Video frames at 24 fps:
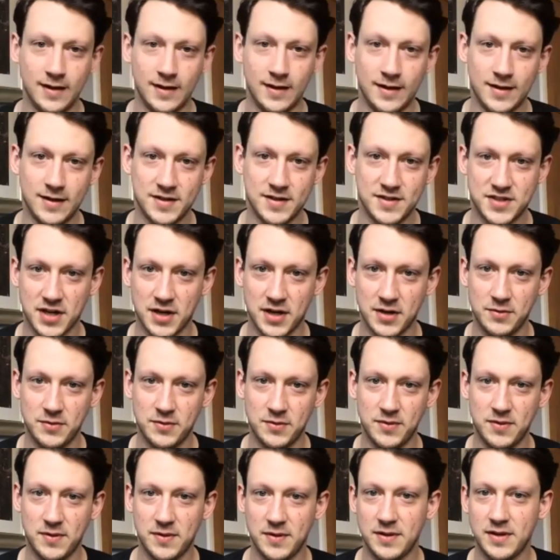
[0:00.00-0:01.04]
So,
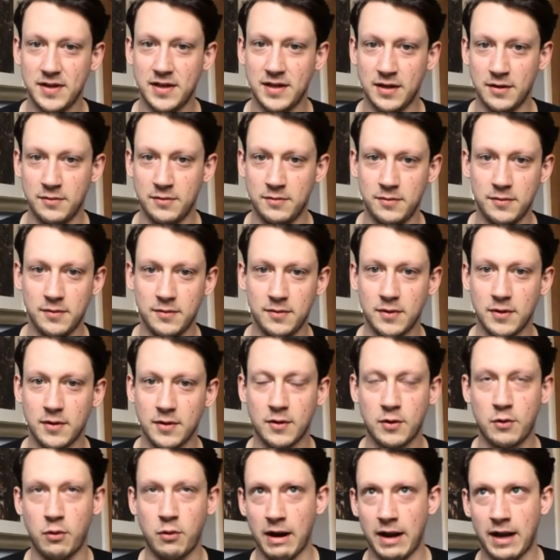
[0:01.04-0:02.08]
you know,
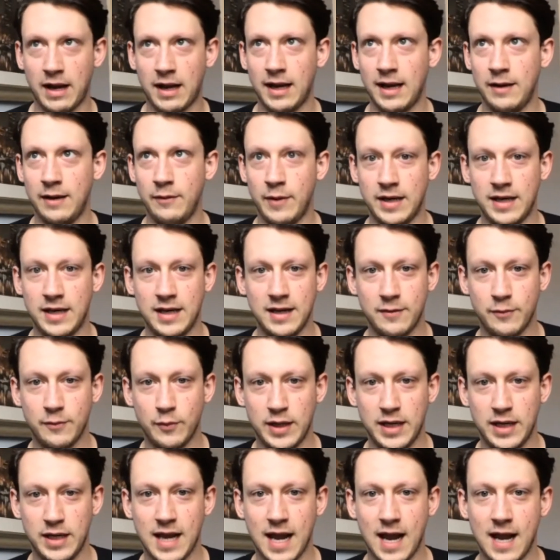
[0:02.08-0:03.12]
quickly when
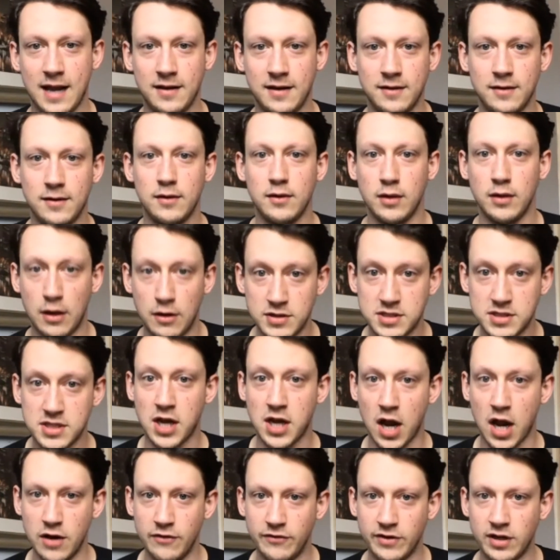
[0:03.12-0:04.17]
you're getting loads of
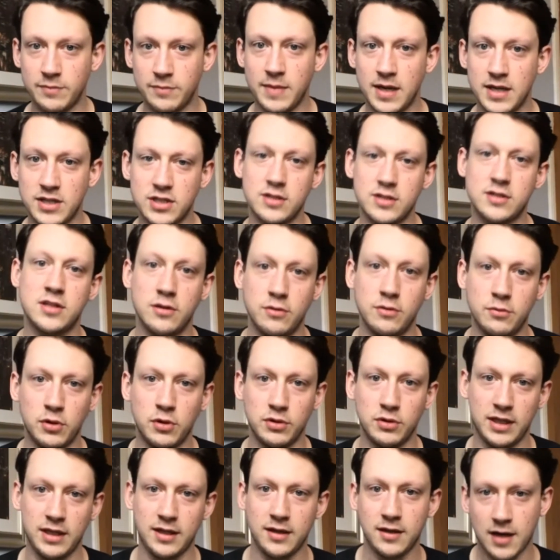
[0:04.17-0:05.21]
COVID admissions who all
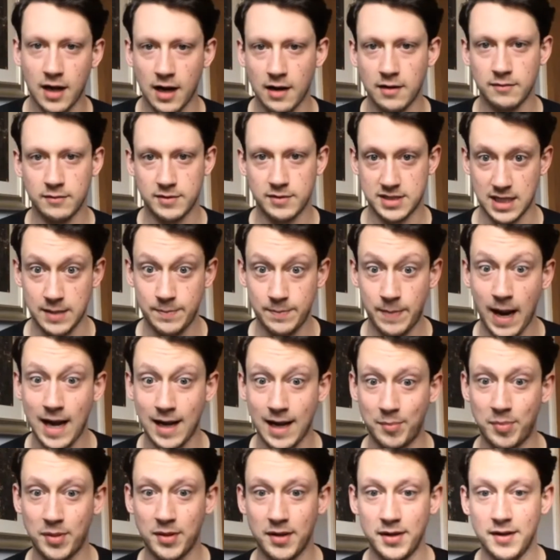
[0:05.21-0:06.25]
need CPAP,
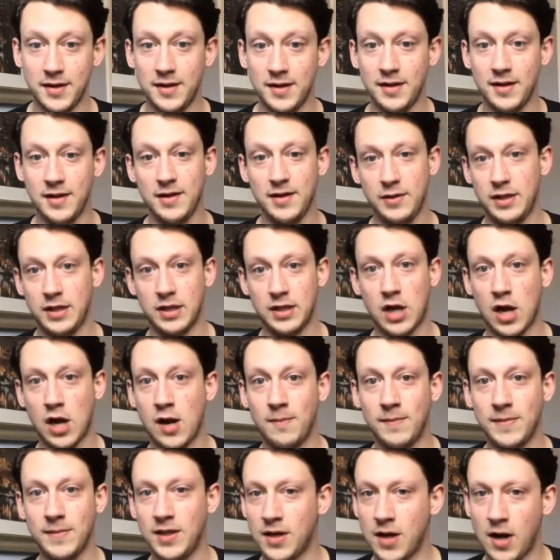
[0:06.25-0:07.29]
you
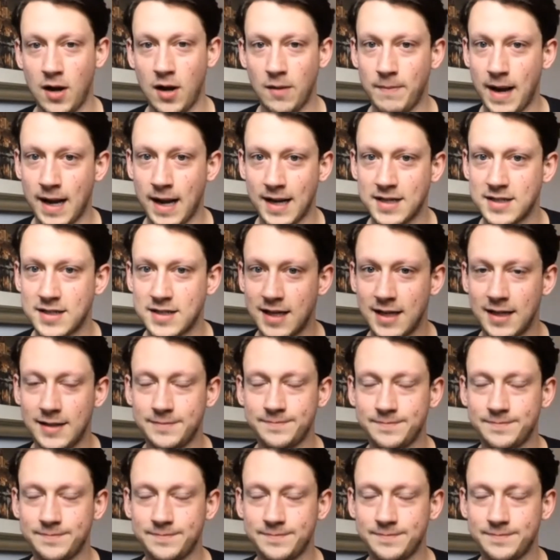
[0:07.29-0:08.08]
can't manage that.